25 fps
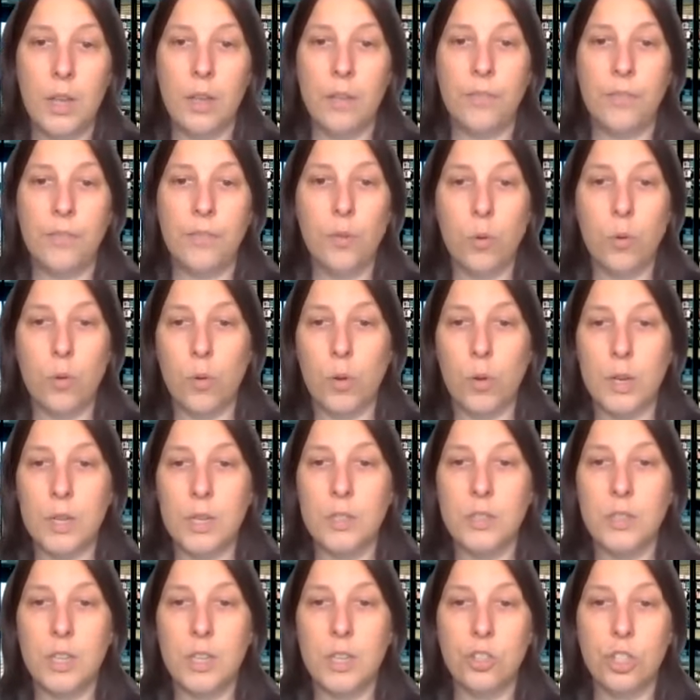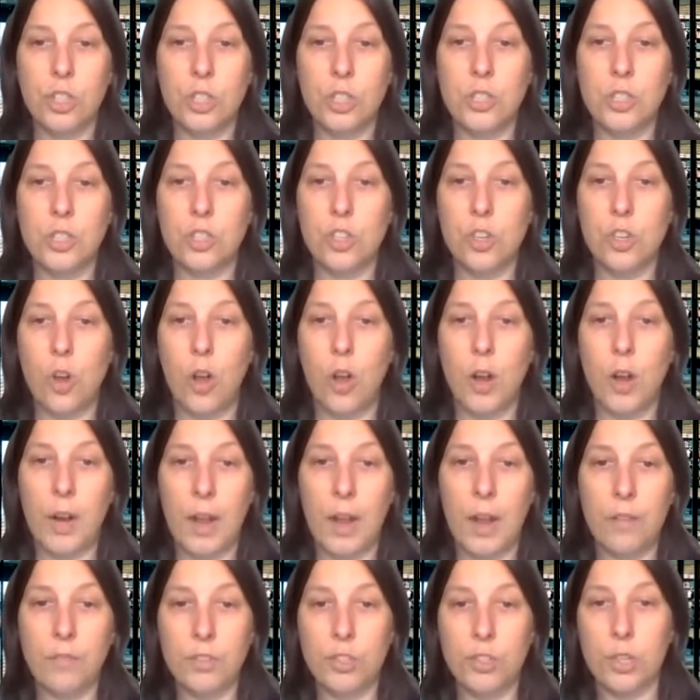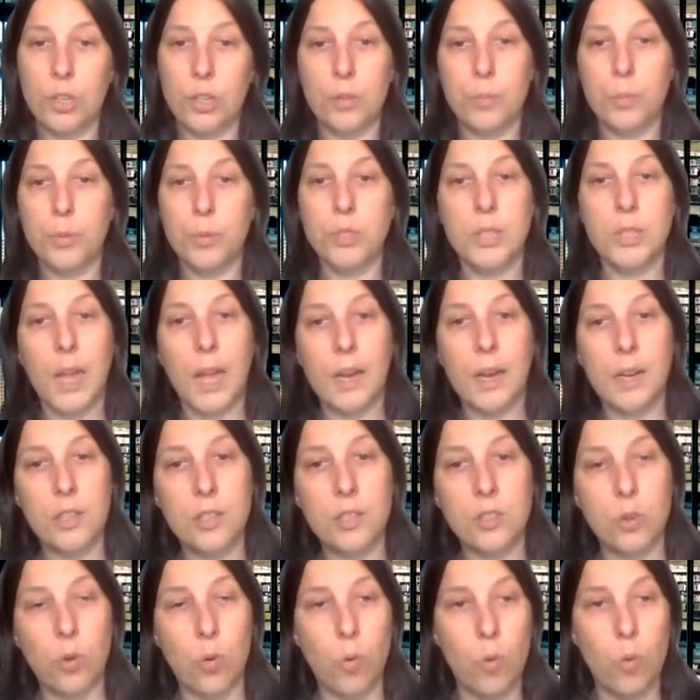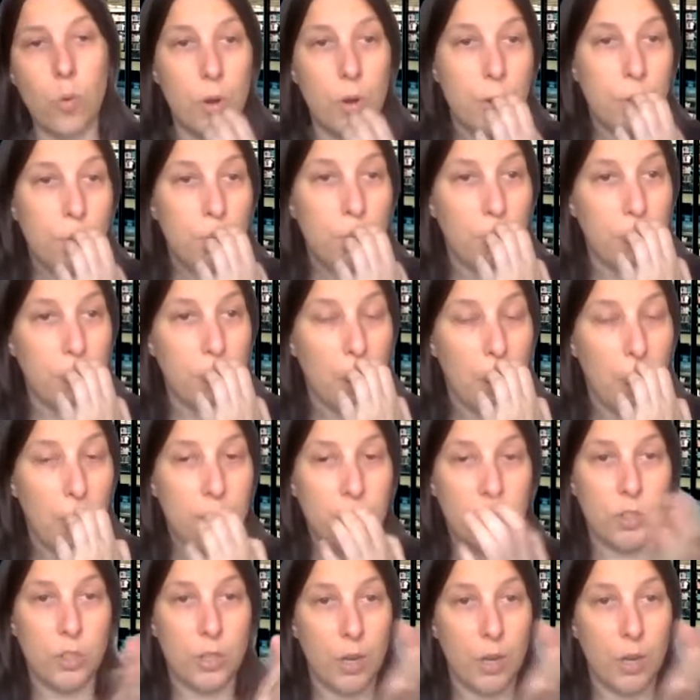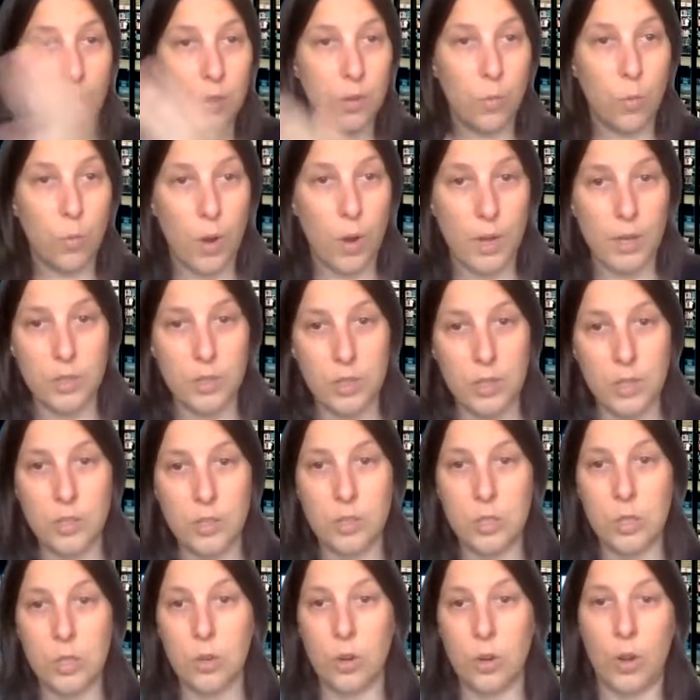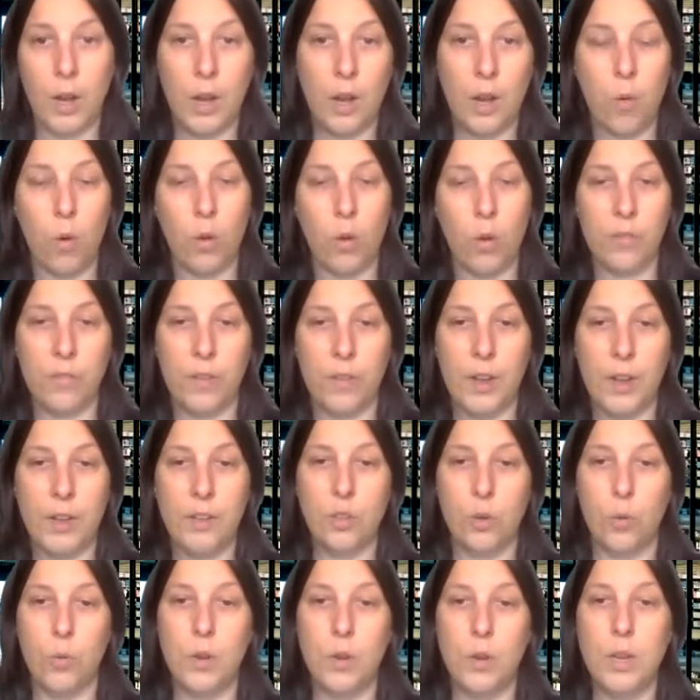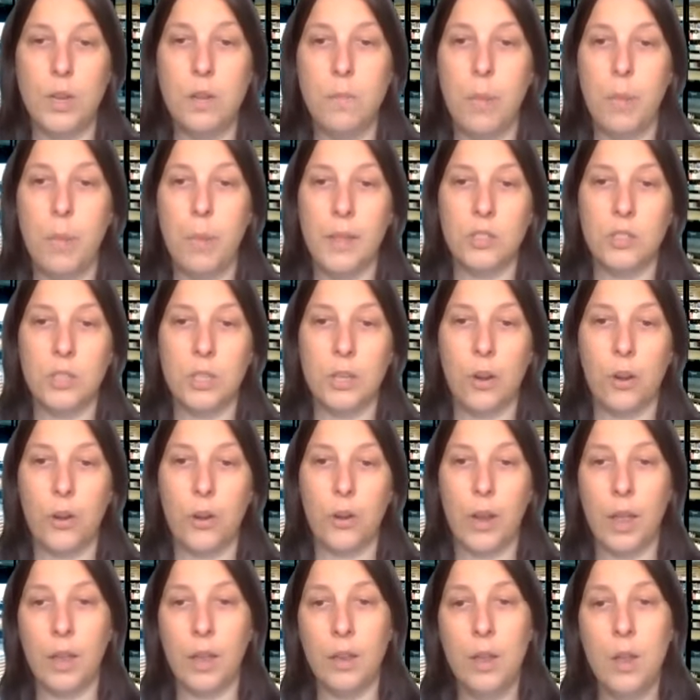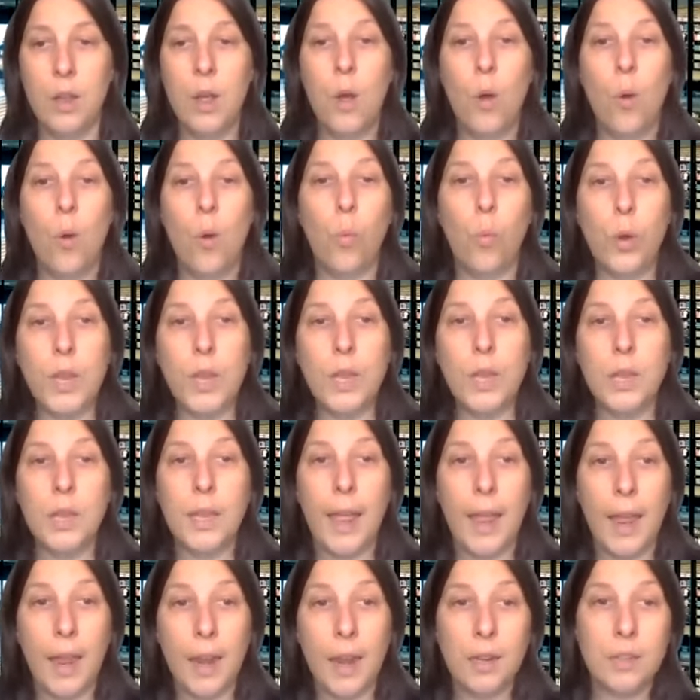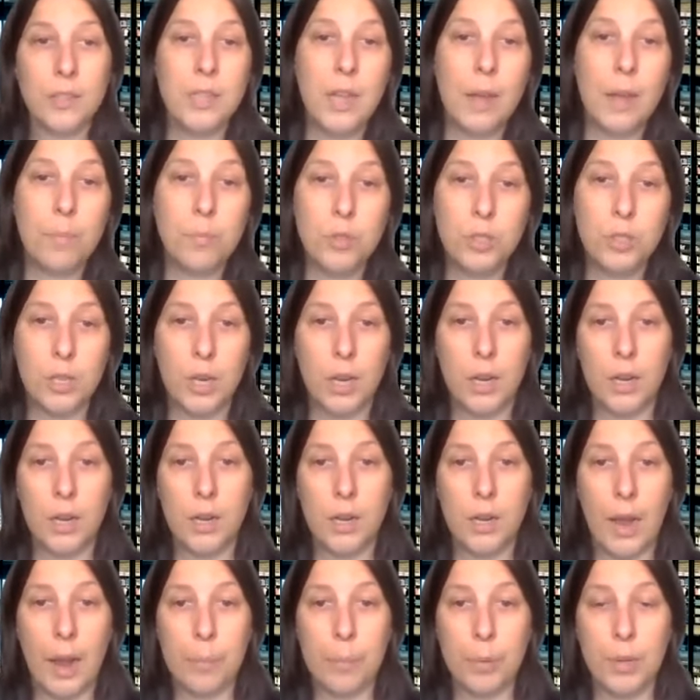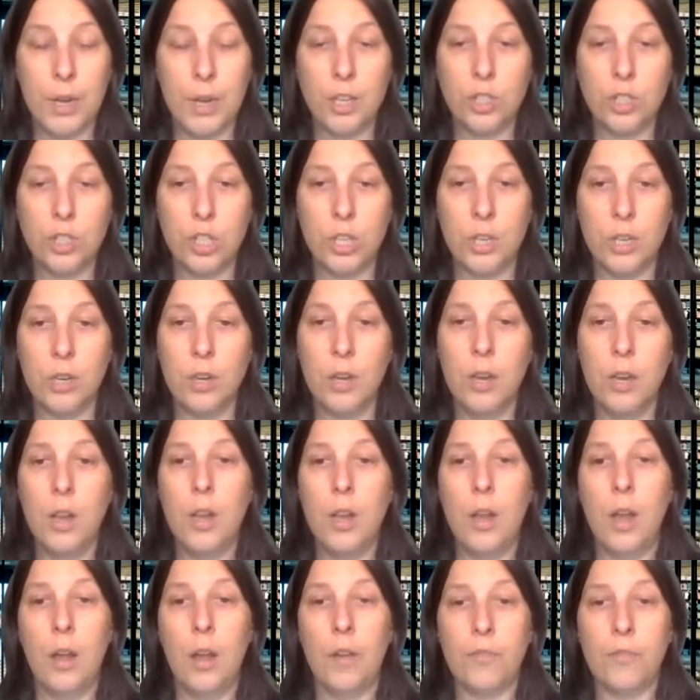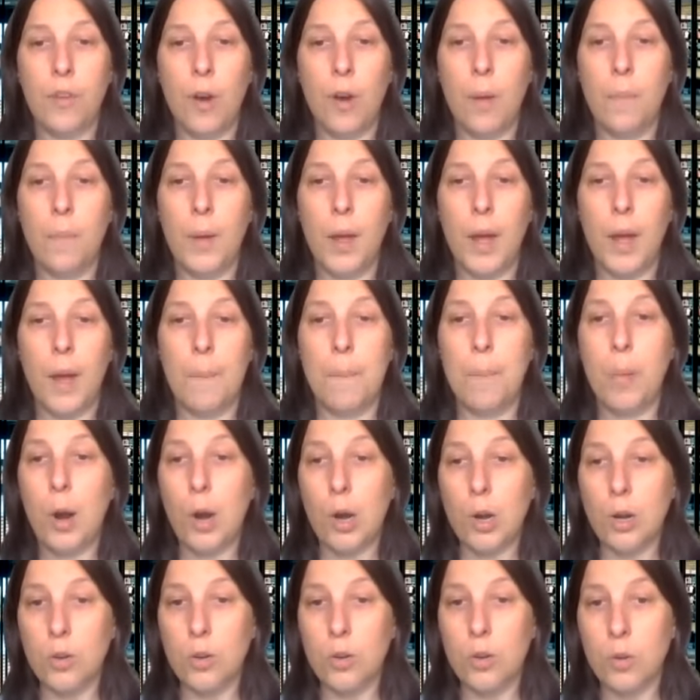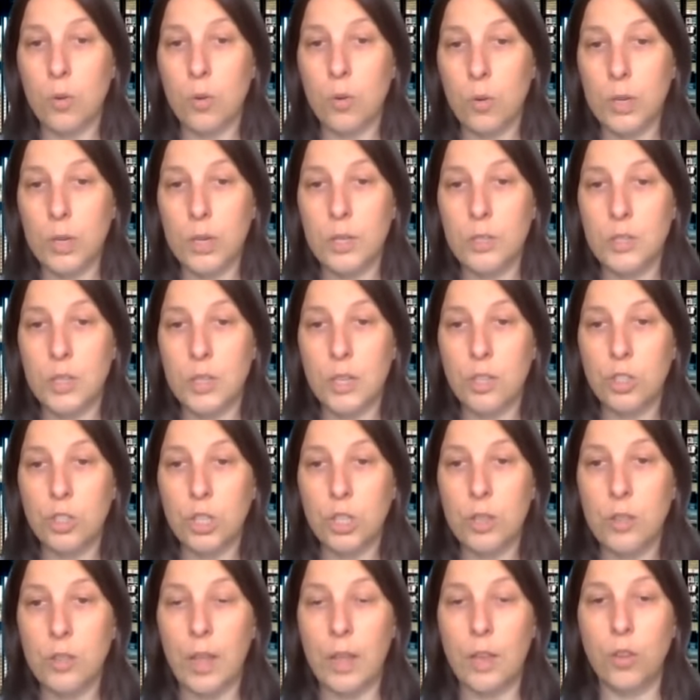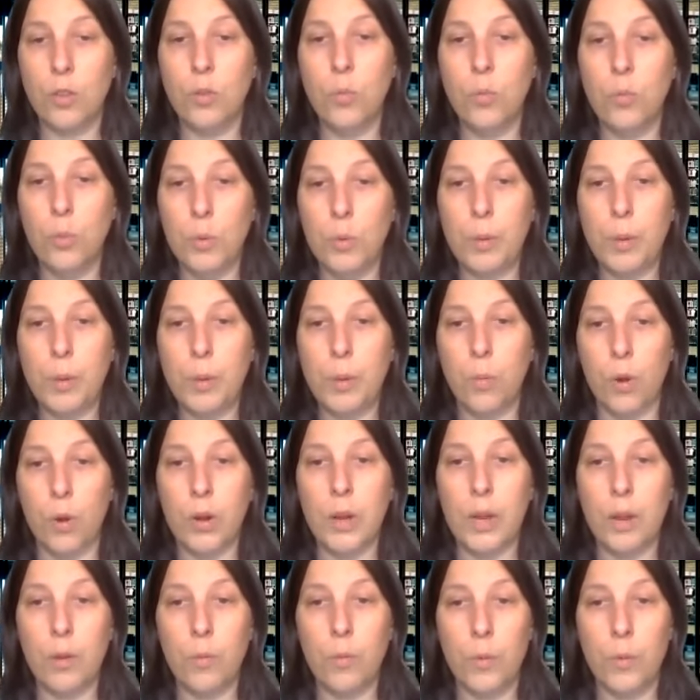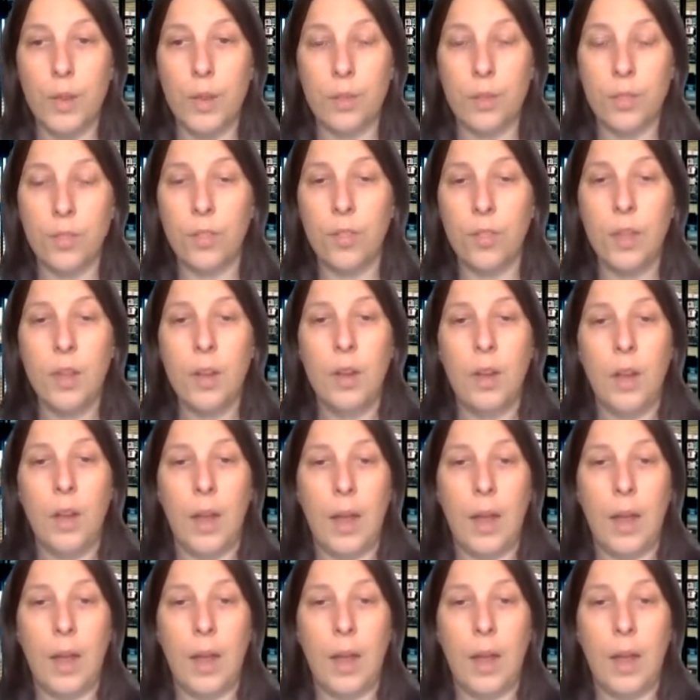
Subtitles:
If your organization does not have a charitable status, or you are not otherwise considered a qualified donee by the CRA, we can accept an application from a partner organization that you would be working with